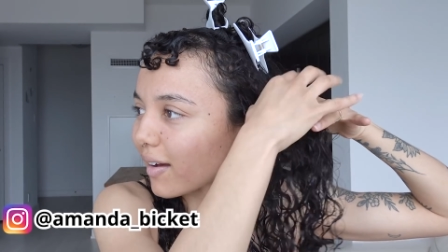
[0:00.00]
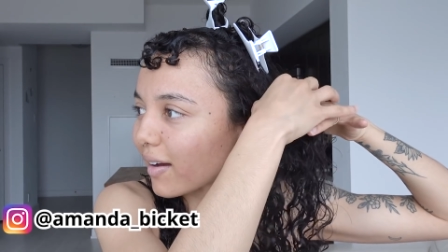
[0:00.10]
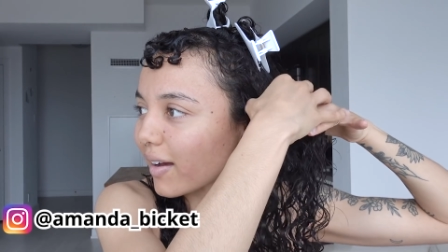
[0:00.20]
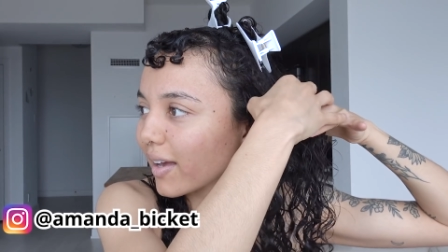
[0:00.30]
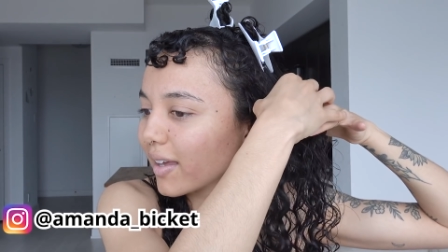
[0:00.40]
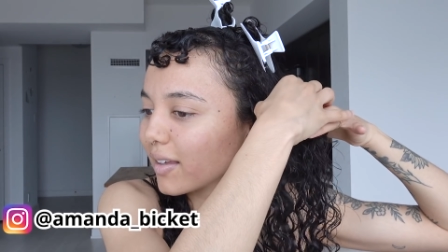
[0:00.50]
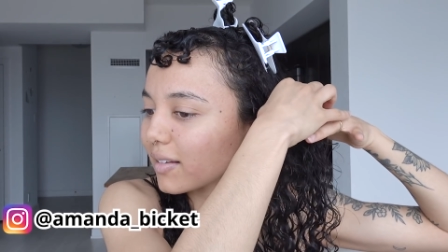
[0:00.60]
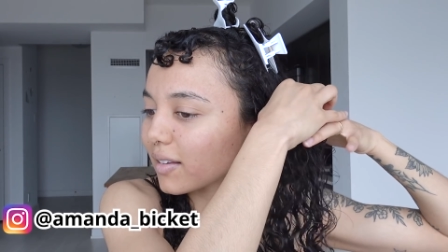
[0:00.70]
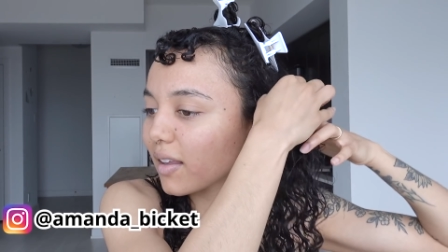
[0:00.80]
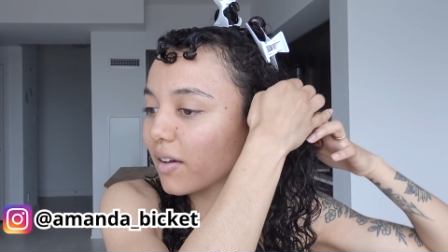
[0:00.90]
I
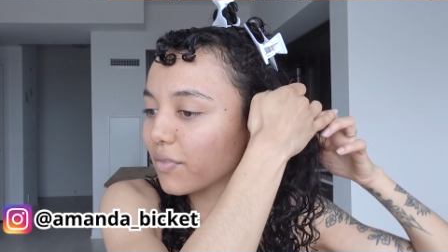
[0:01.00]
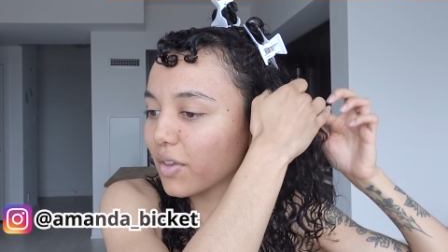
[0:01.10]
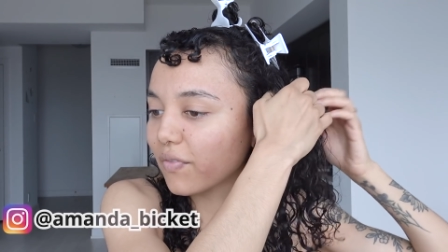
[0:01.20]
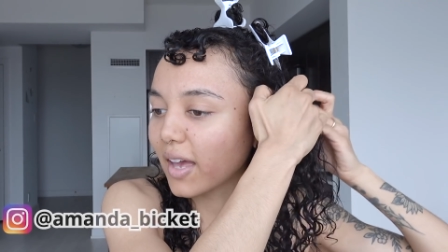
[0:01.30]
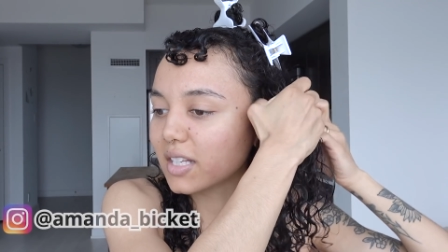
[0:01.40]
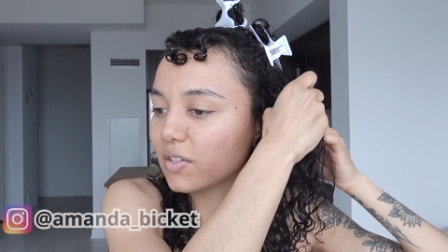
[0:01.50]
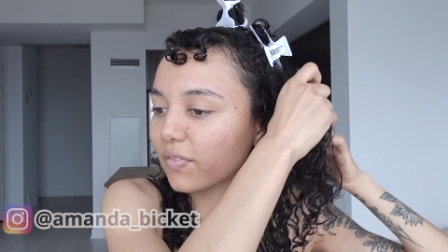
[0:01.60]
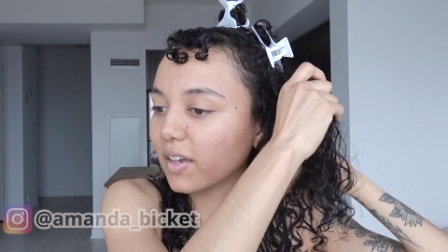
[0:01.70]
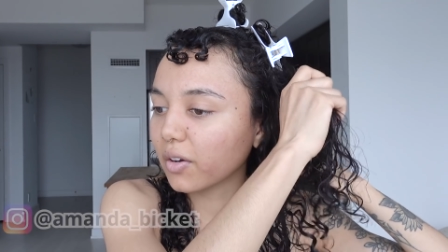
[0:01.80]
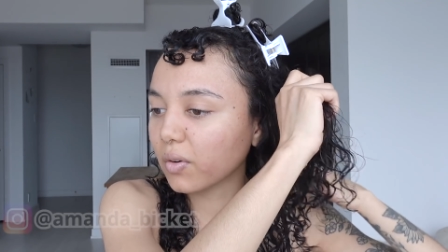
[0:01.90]
love the effects of
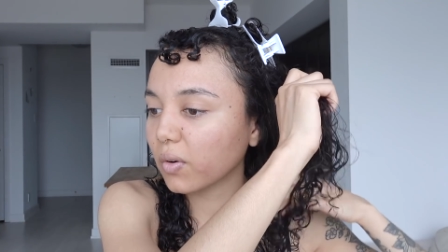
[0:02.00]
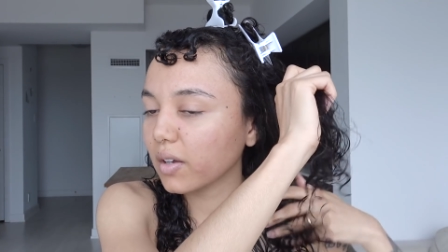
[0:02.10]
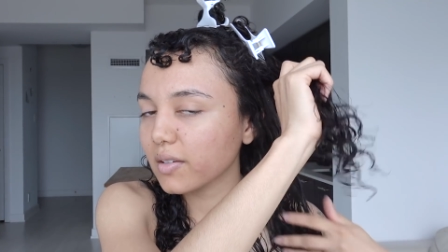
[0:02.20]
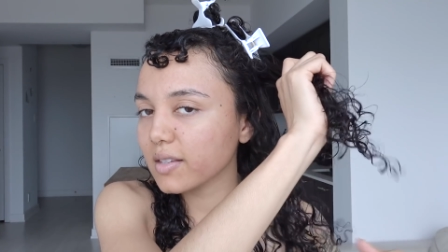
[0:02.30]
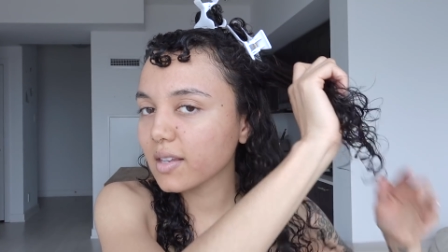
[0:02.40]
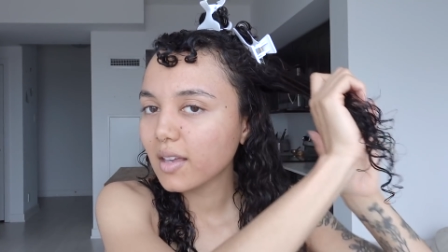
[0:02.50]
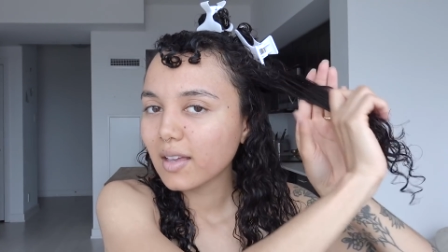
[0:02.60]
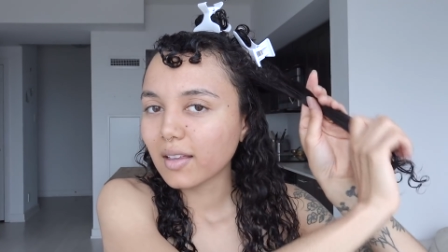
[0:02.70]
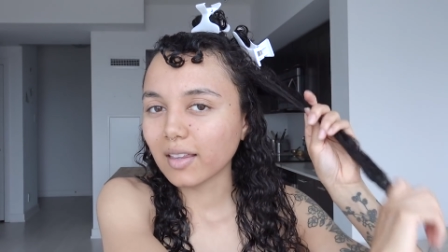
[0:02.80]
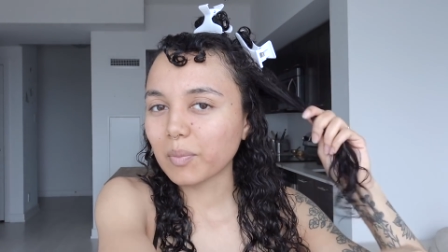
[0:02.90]
finger coils.
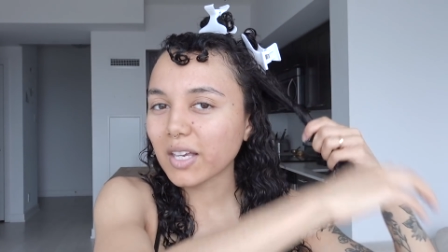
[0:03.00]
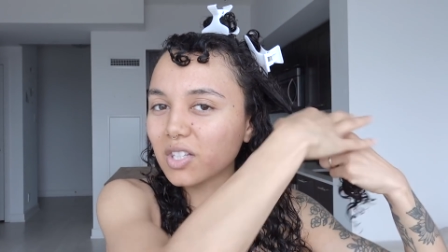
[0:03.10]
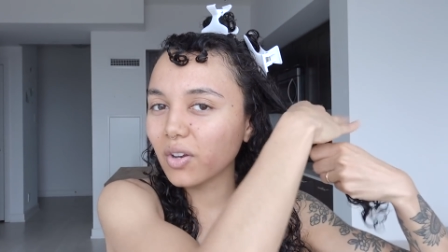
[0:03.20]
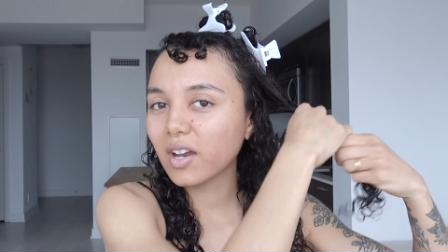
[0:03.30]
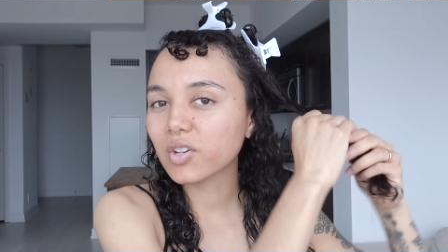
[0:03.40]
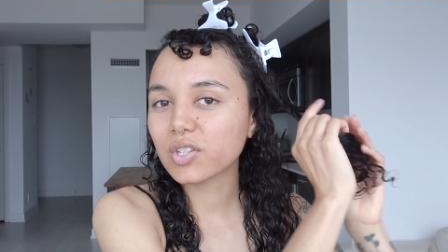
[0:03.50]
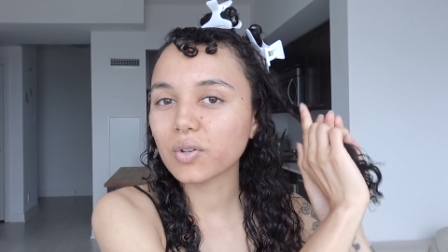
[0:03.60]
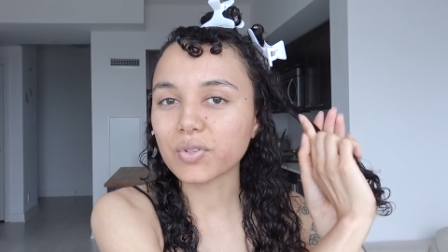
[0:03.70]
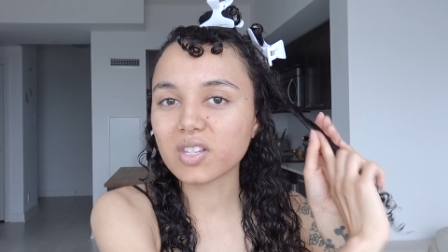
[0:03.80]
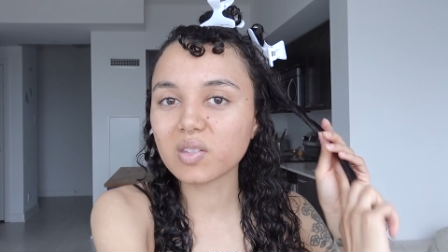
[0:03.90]
Like, it makes your hair
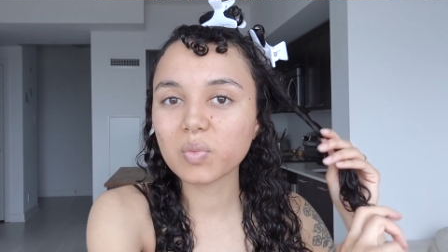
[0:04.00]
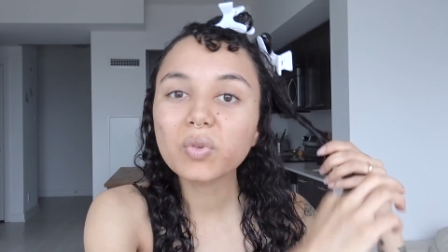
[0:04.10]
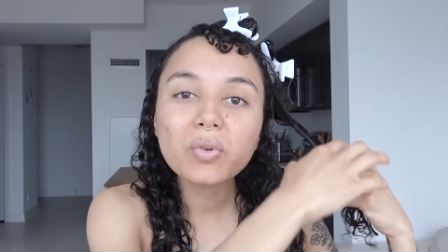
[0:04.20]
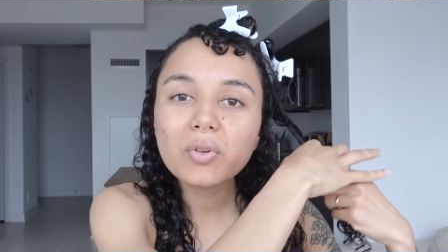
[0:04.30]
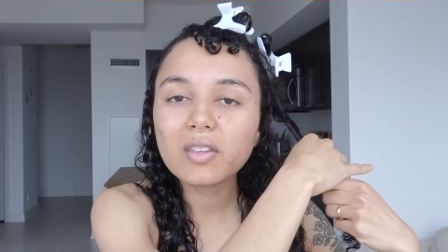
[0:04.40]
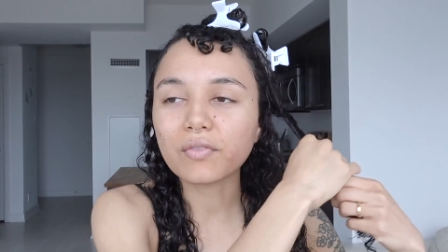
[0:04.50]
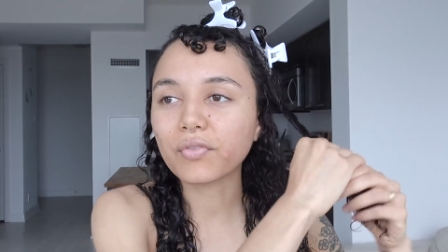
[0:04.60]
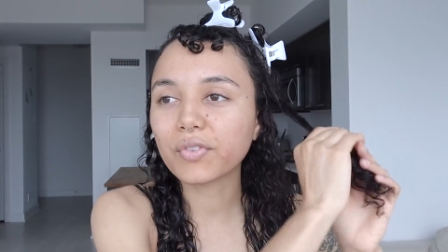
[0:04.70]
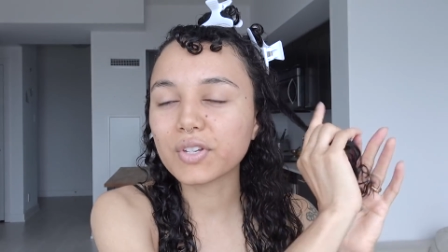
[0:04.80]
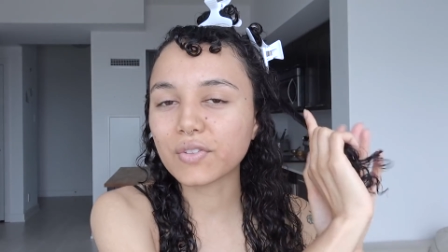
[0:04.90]
so smooth and
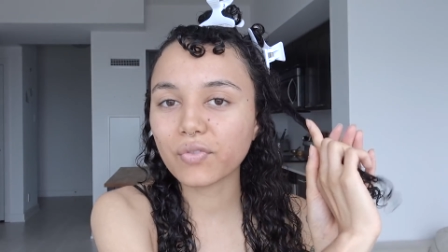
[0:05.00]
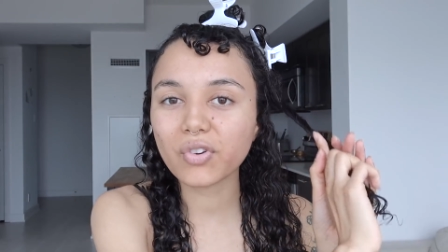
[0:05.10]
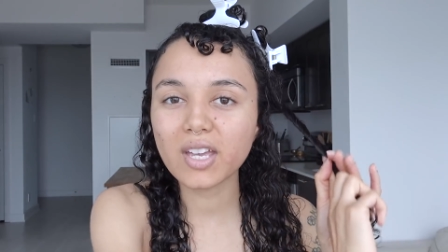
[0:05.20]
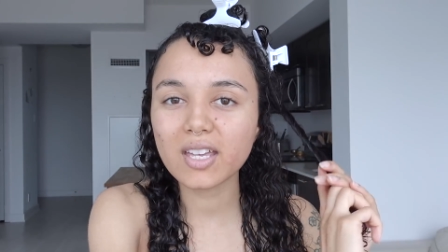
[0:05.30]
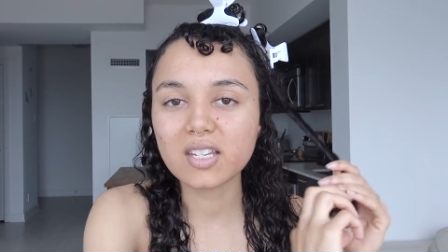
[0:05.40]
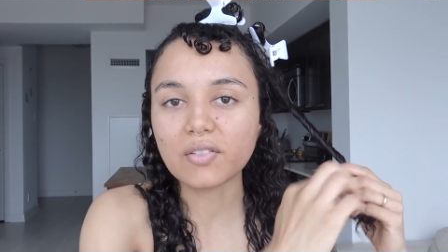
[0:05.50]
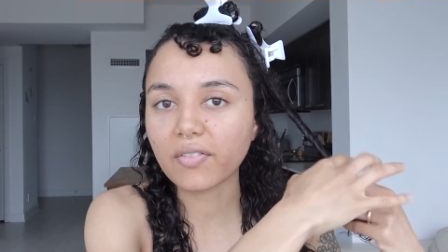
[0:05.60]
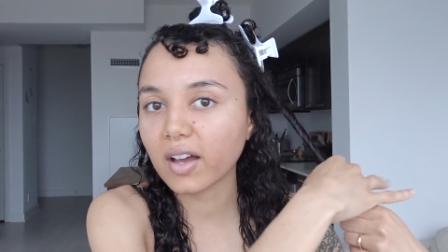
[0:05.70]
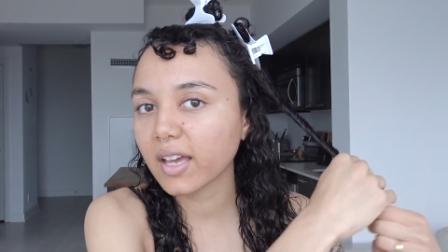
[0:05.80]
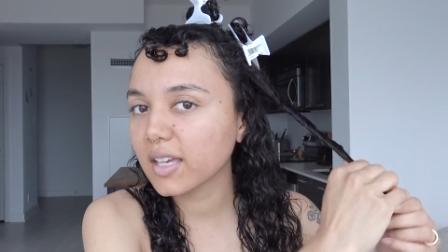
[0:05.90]
frizz-free and
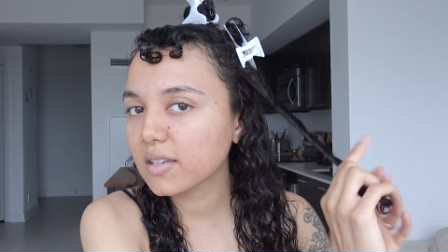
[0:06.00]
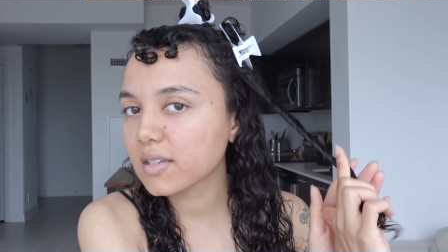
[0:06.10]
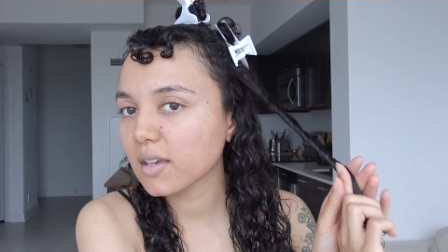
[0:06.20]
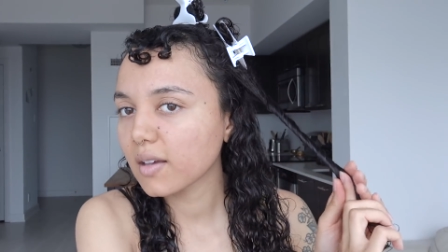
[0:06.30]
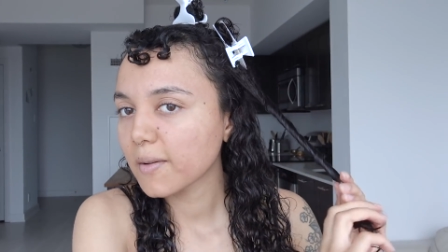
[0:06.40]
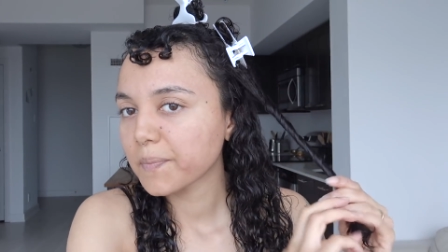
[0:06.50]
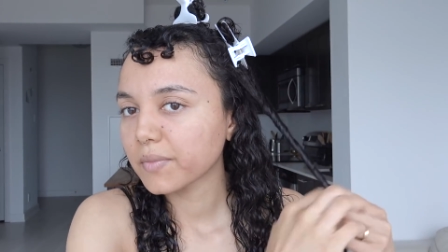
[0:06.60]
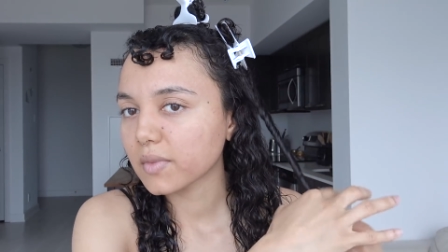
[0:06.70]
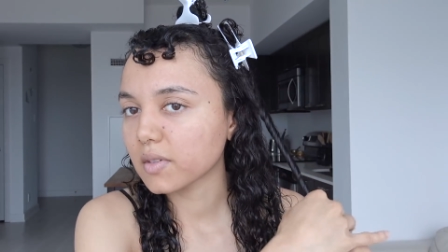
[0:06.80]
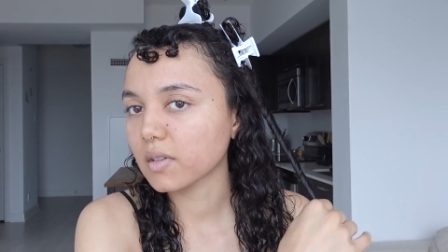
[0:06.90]
defined.
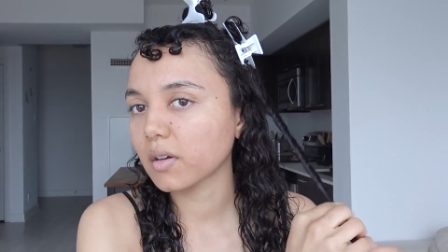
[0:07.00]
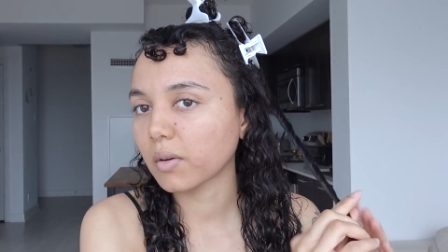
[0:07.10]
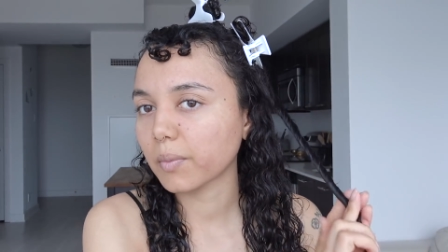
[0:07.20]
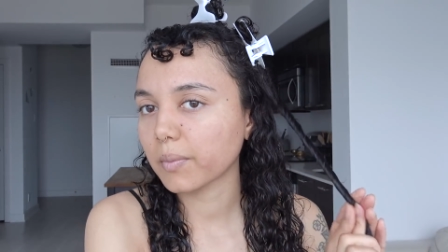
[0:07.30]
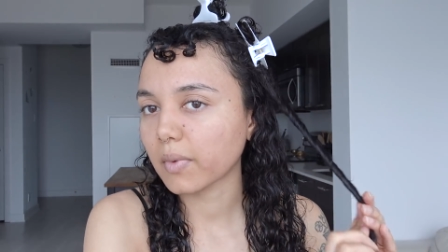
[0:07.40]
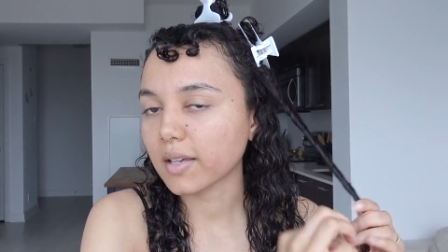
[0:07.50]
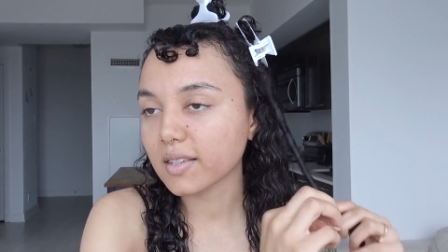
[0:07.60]
So I